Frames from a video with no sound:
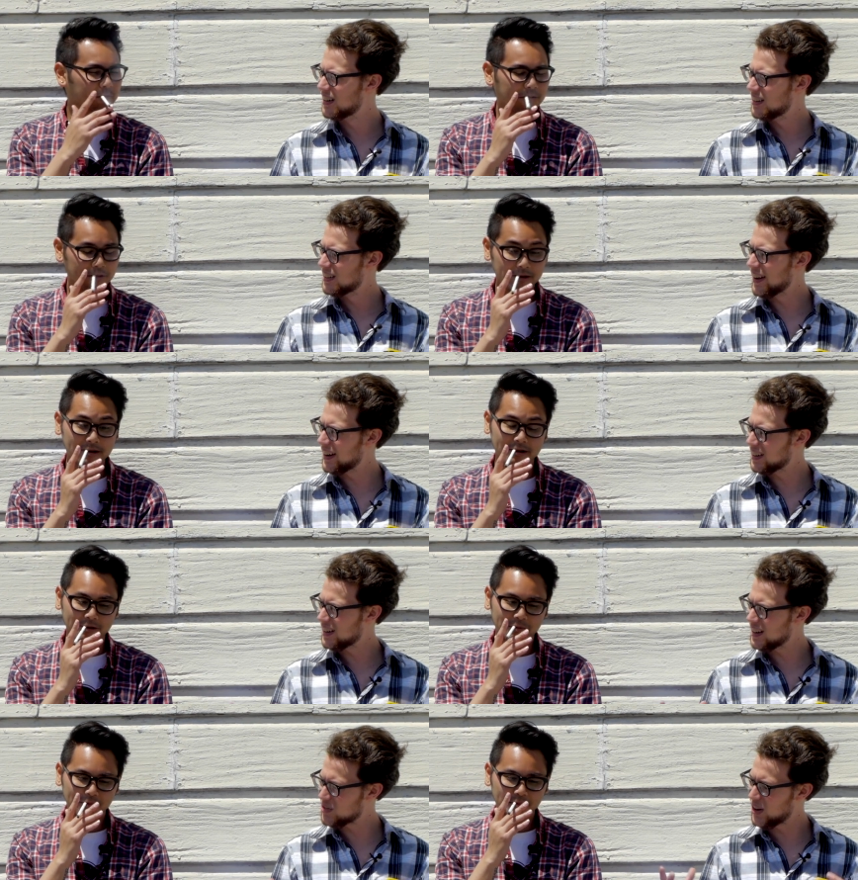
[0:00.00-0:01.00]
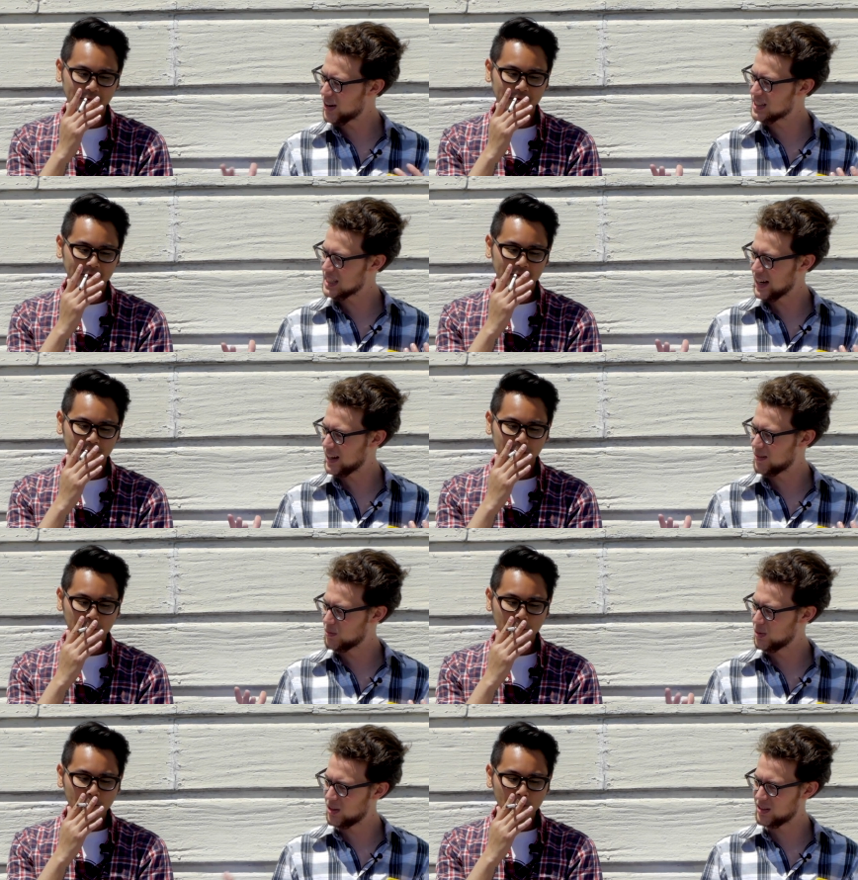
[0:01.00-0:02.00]
Speaker 1: Yeah. Like, as far as like
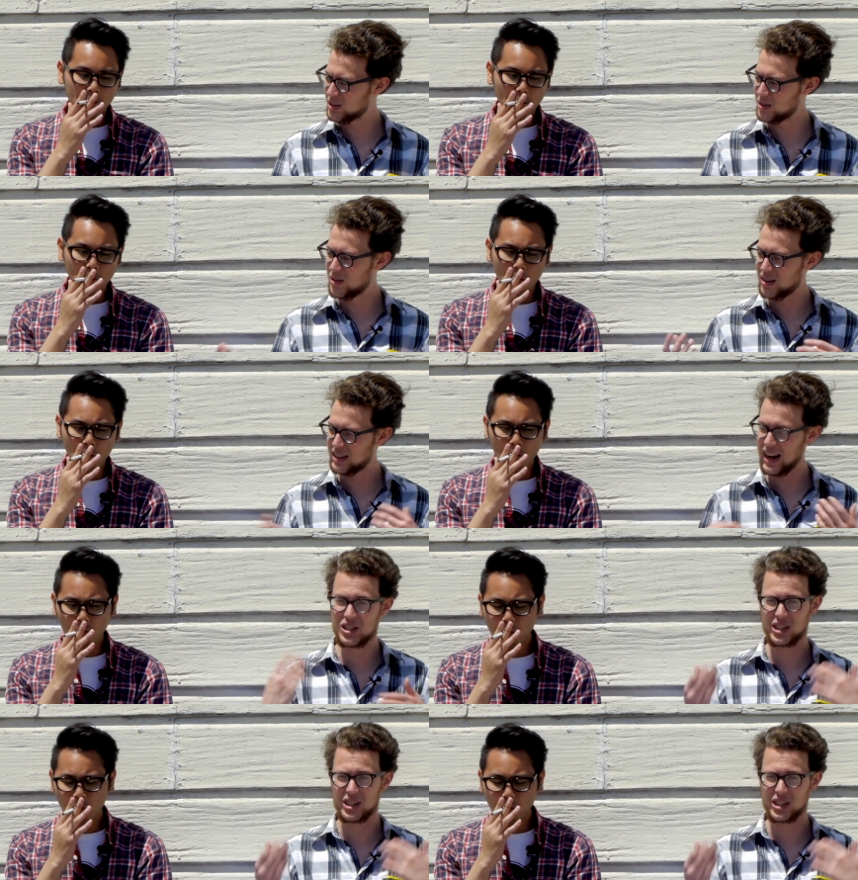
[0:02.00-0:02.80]
catch